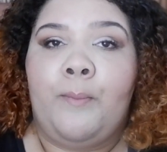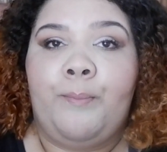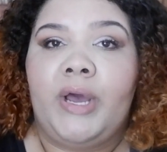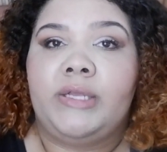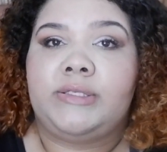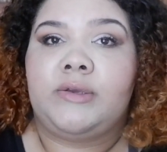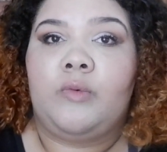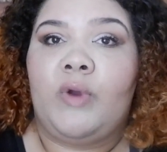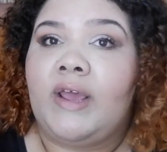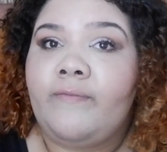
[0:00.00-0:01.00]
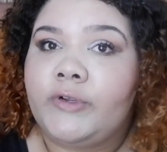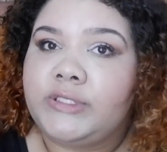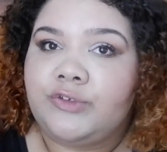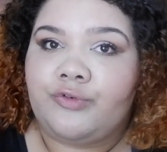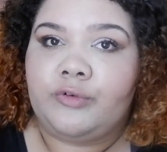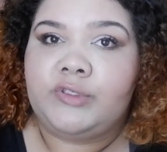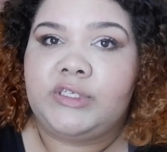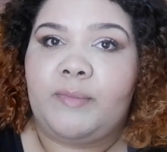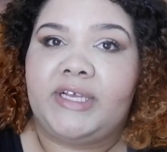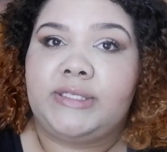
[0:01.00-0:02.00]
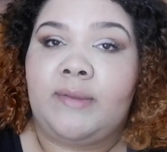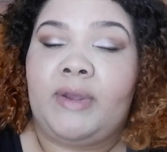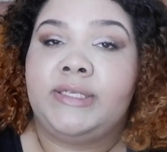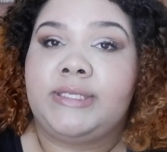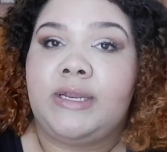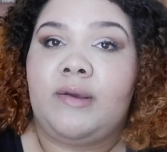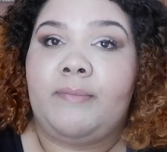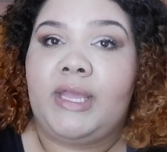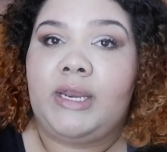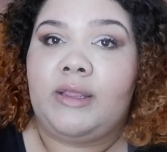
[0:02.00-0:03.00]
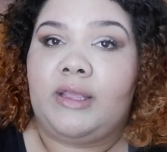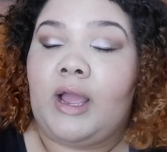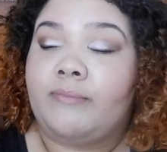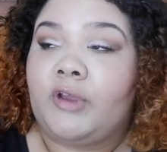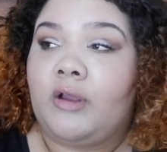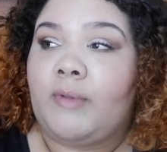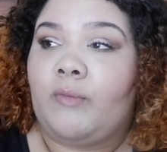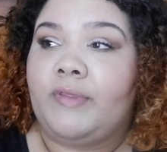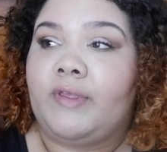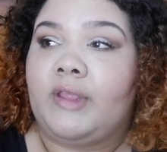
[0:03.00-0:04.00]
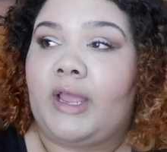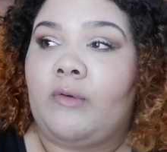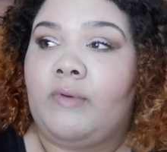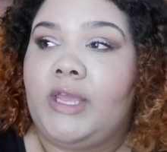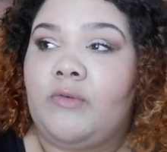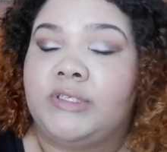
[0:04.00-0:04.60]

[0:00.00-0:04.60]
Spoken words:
But when I first introduced it to my skin immediately, I'm talking about within like a week,